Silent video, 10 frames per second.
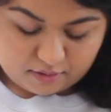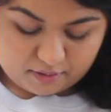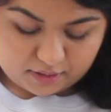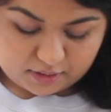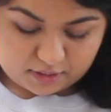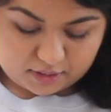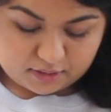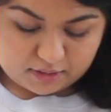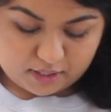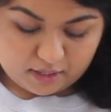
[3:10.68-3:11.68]
So as you can
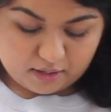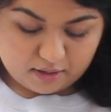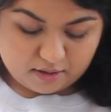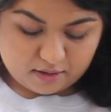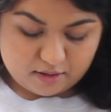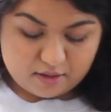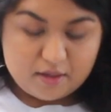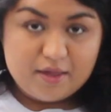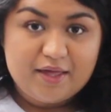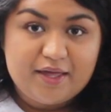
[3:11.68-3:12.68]
see,
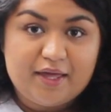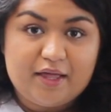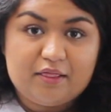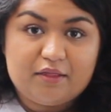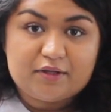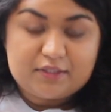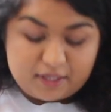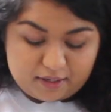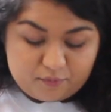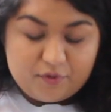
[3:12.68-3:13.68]
it looks
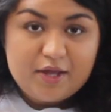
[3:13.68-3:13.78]
like